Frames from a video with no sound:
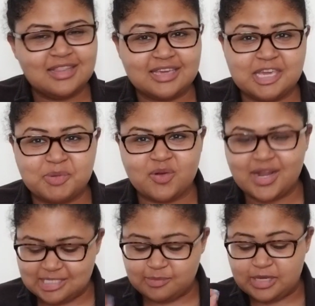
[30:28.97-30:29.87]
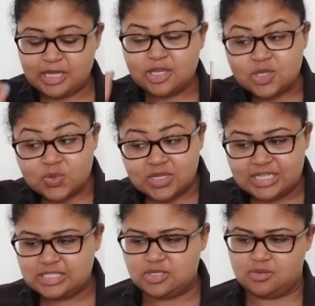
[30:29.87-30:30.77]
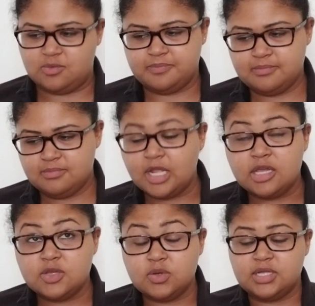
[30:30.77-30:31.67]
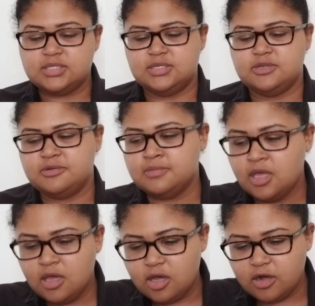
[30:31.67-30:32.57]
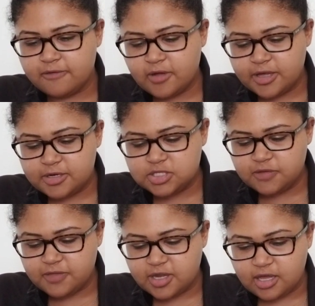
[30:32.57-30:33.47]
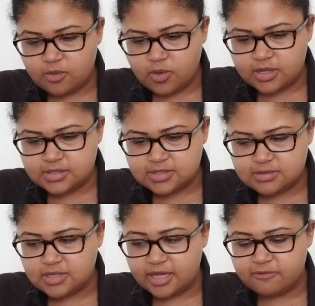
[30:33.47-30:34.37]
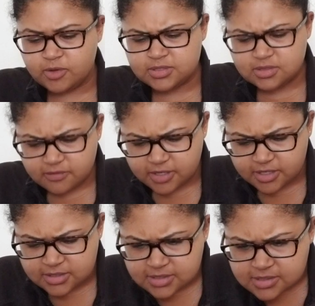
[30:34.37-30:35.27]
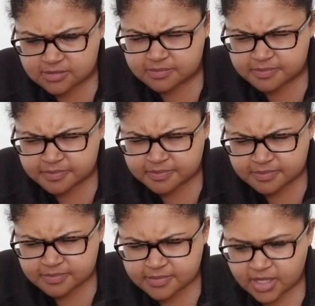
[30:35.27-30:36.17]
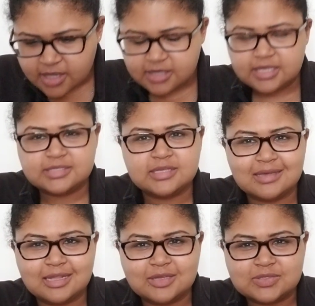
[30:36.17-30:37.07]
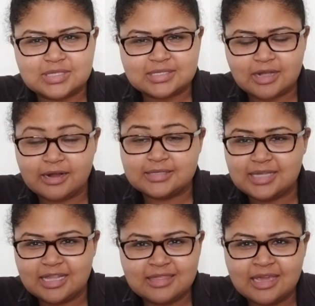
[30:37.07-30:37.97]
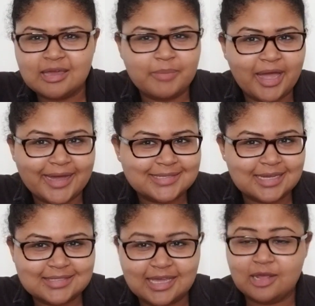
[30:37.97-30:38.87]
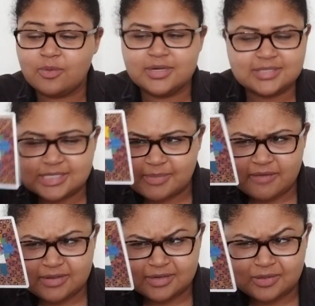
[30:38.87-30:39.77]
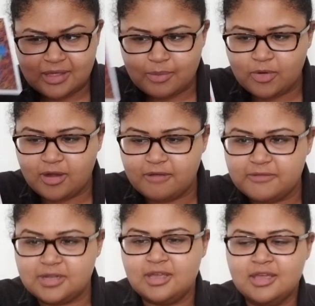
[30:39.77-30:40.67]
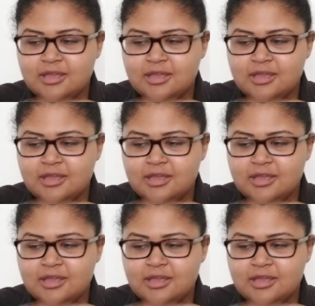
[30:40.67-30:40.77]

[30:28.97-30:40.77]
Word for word: they keep correcting me you need to you need to overall energy for the nine of wands nine of wands in reverse still getting used to these cards. And I think my eyesight's getting worse because I'm having to do that more often.